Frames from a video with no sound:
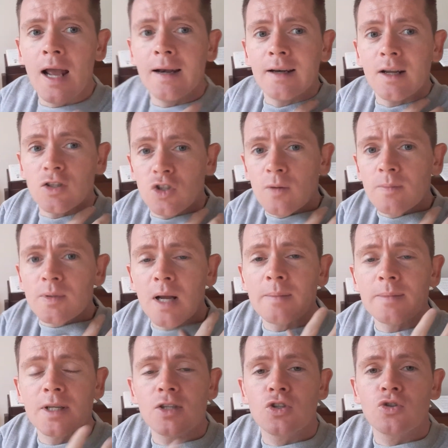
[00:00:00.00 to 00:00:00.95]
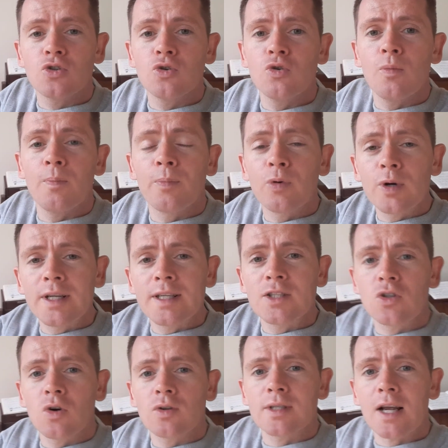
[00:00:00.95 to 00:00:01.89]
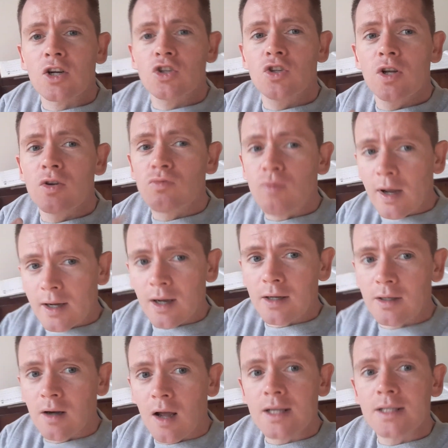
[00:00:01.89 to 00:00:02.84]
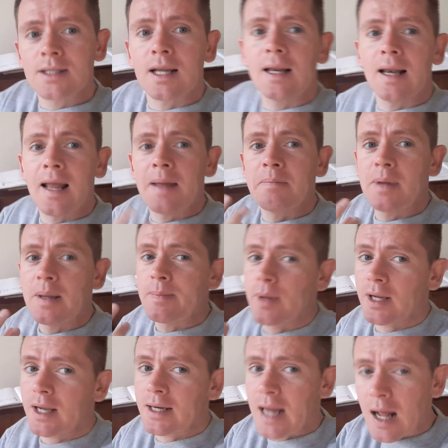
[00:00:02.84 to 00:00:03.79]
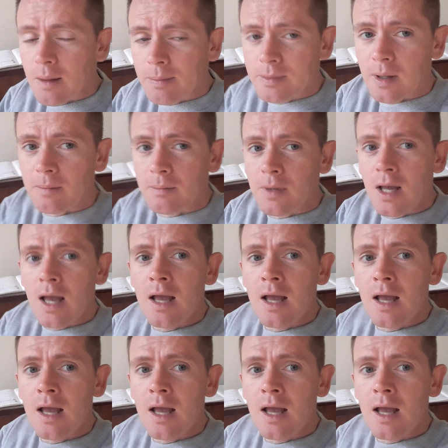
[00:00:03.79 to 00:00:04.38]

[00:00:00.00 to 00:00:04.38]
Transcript: Now, sometimes it's true, priests don't actually recognize that lay people can help them.